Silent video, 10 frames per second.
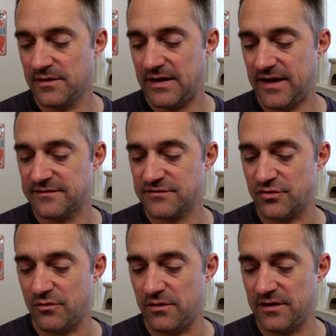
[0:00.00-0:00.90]

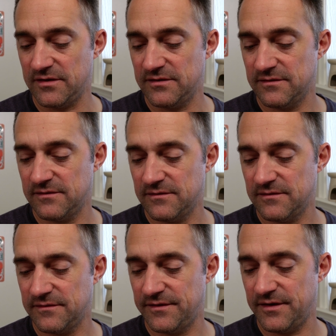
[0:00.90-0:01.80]
Castor oil.
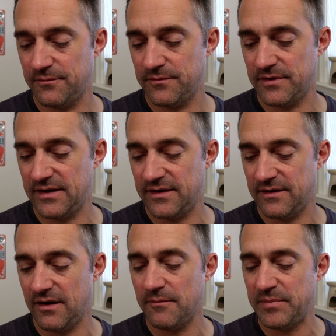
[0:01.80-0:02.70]
Nope.
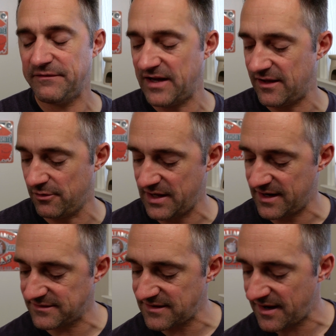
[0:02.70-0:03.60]
Beef tallow. Yeah,
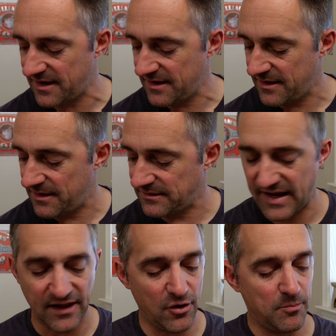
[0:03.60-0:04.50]
it's a
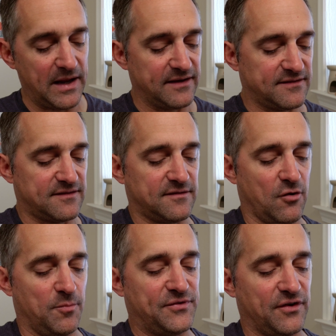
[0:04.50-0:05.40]
tallow-based
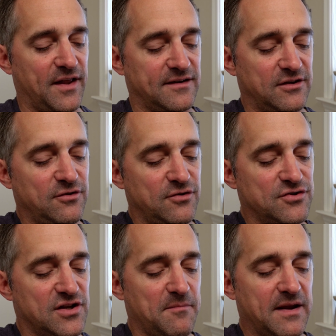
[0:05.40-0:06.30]
soap. So that
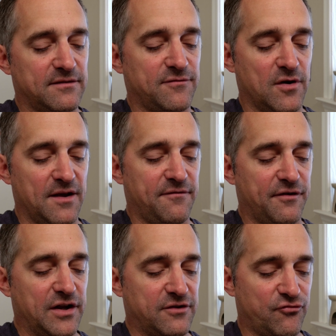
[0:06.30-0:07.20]
usually makes for a
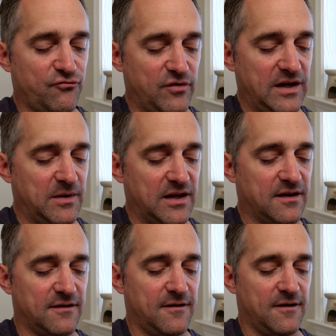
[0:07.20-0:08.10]
very
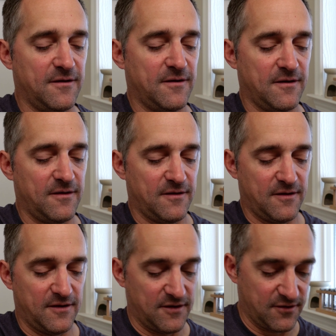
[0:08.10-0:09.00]
creamy
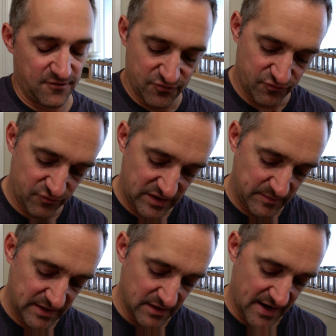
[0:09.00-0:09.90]

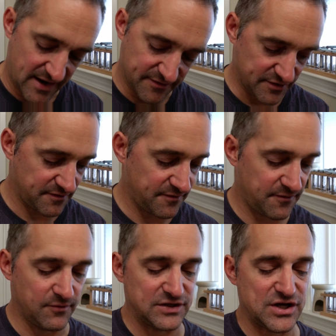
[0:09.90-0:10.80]
lather,
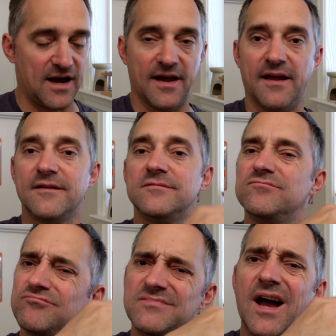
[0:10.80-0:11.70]
which I
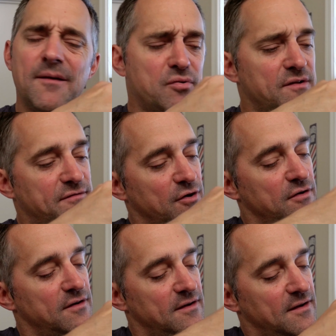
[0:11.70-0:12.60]

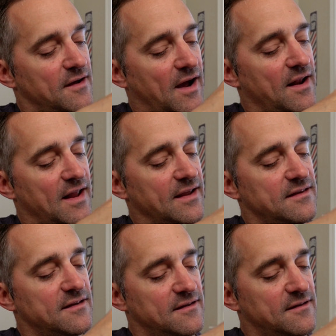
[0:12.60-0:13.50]
prefer. I like.